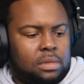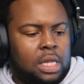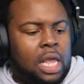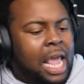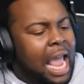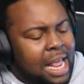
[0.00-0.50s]

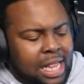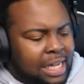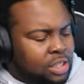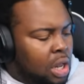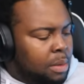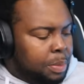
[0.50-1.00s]
And that's
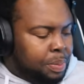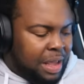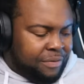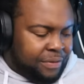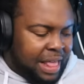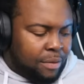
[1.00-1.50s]
all I'm gonna play
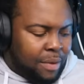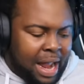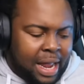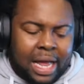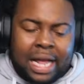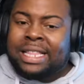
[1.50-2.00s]
for that, right?
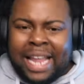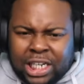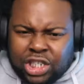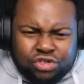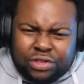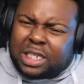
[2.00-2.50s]

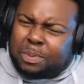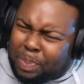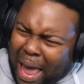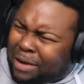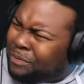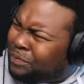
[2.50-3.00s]

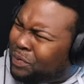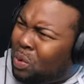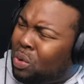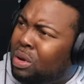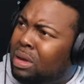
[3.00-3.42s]
Disrespectful.